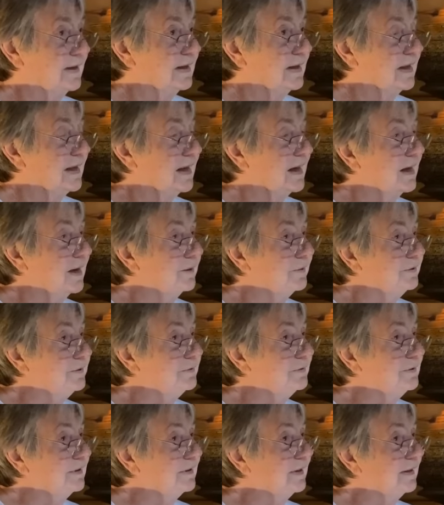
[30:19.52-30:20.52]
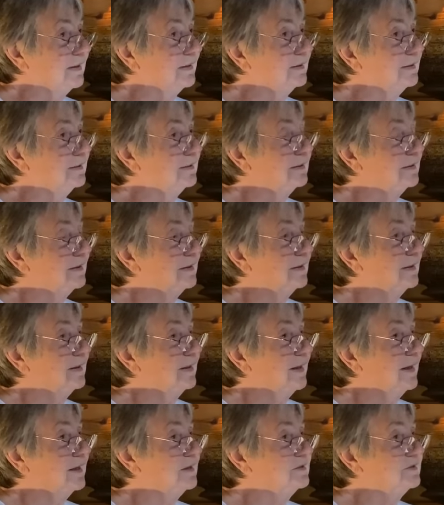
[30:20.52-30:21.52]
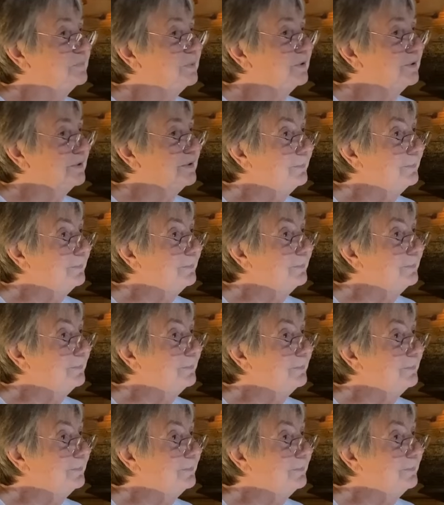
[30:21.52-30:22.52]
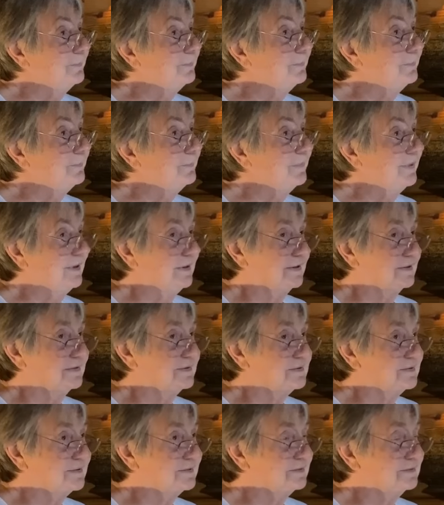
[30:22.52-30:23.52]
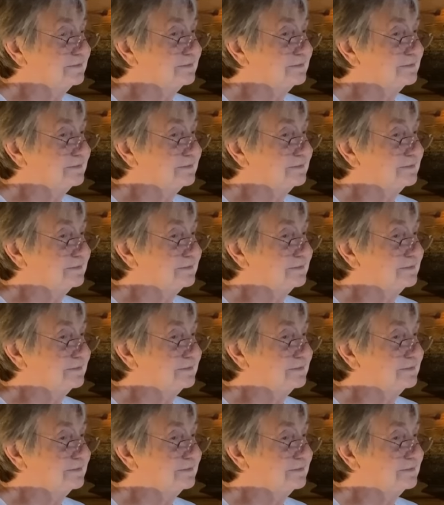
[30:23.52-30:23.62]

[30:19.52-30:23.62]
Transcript: how you can experience more happiness.